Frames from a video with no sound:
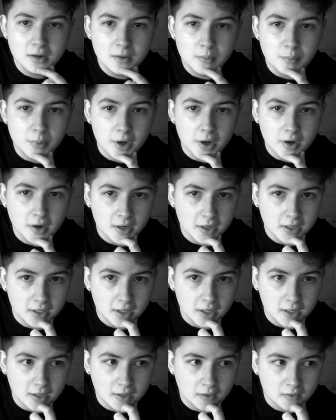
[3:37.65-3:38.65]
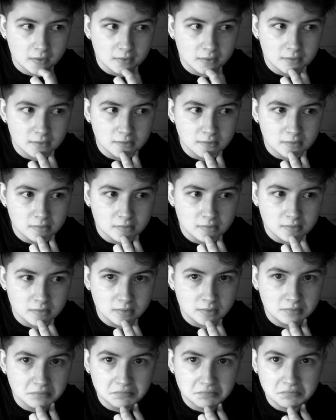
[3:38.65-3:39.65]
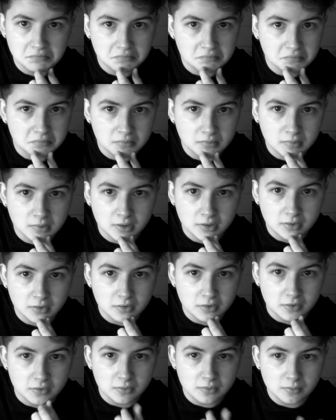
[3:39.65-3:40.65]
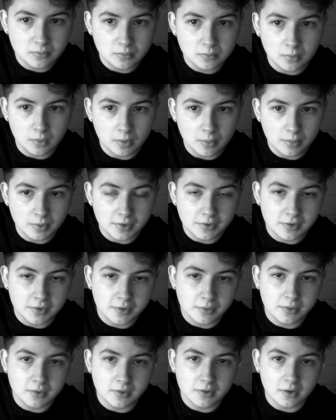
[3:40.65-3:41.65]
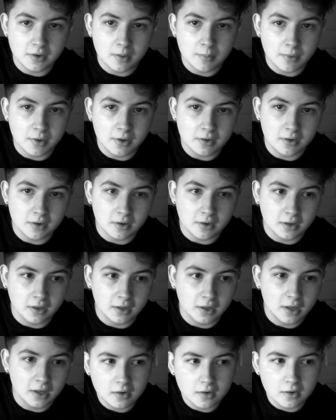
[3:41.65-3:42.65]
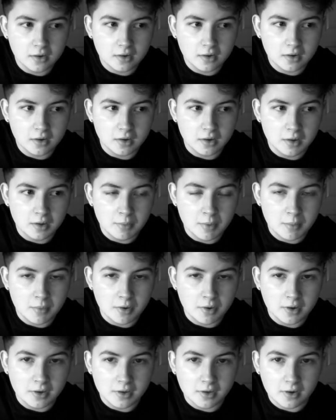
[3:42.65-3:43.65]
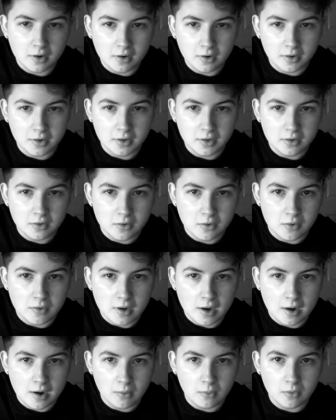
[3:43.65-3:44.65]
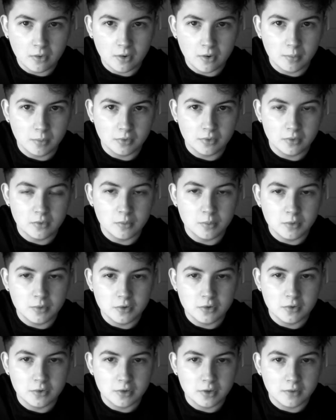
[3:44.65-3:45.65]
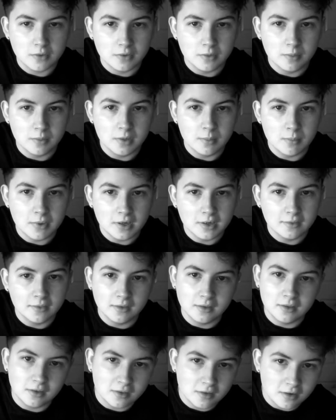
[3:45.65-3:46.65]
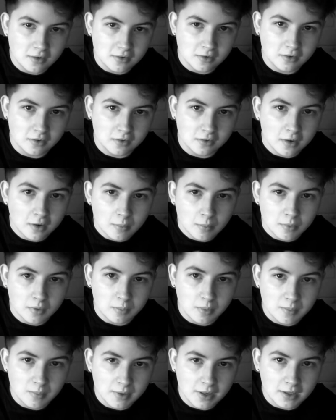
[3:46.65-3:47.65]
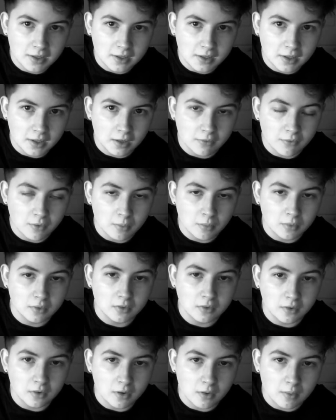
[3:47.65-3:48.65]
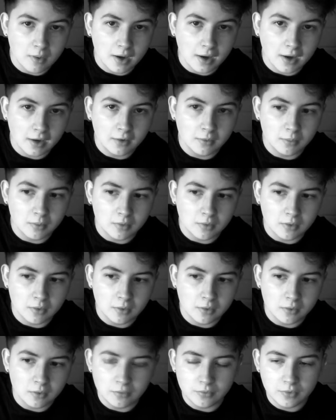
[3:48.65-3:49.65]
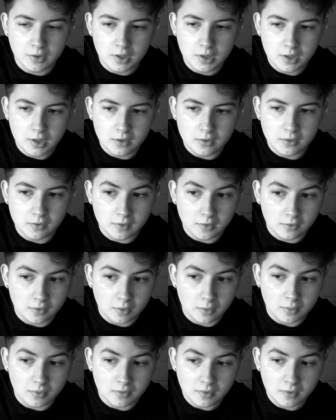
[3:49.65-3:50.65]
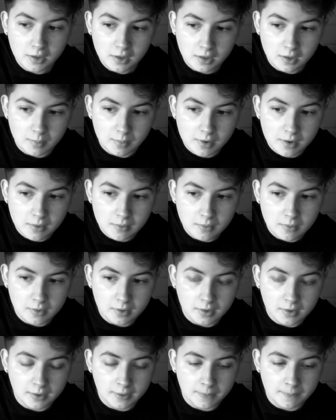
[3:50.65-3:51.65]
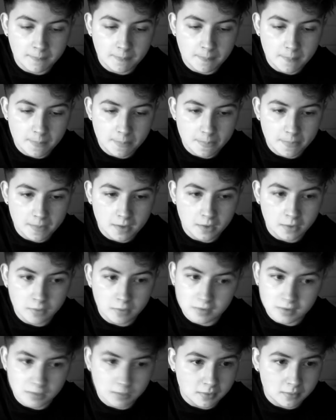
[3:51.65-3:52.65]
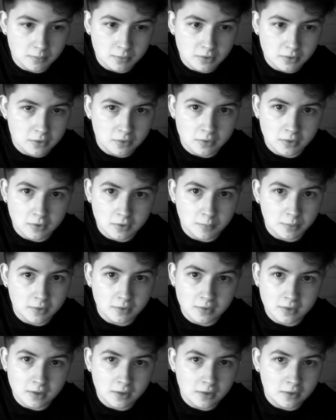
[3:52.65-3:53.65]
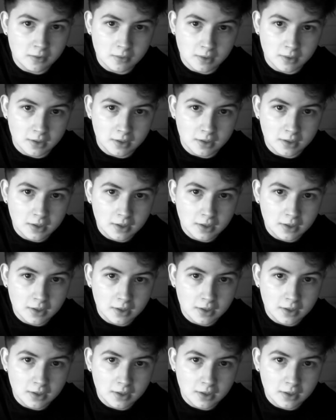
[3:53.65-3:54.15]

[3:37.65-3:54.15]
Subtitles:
but I guess it's just what I wanted to do at the time. I in my mind, I know now that I was not mature enough to be making the decisions that I would have been making if I were to go ahead with a lot of the things that I was thinking about. I obviously wasn't mature enough because I didn't do it.